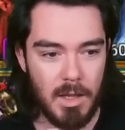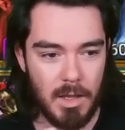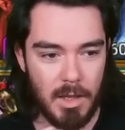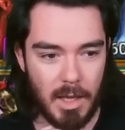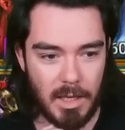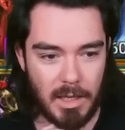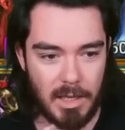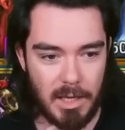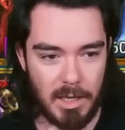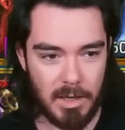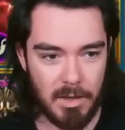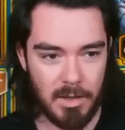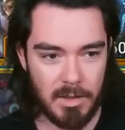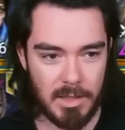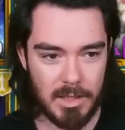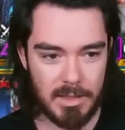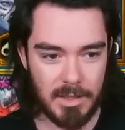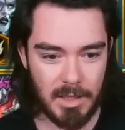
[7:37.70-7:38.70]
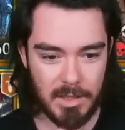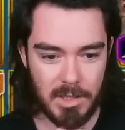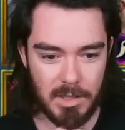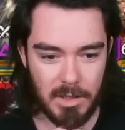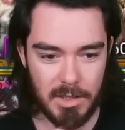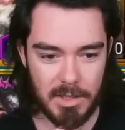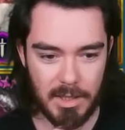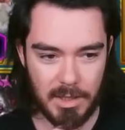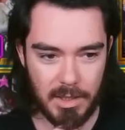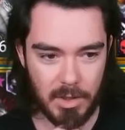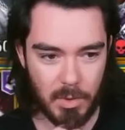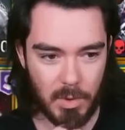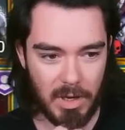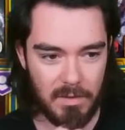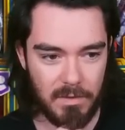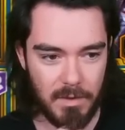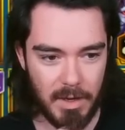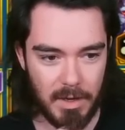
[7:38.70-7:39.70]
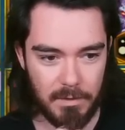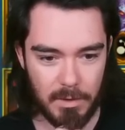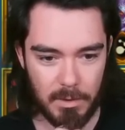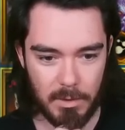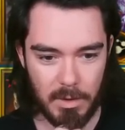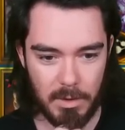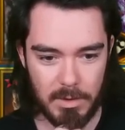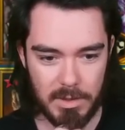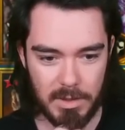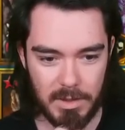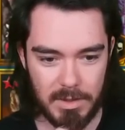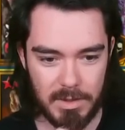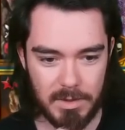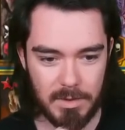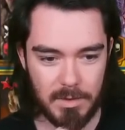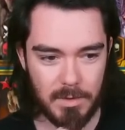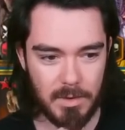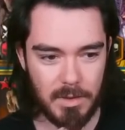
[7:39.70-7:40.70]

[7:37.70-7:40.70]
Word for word: like here, this actually looks like a great fight for Rotos.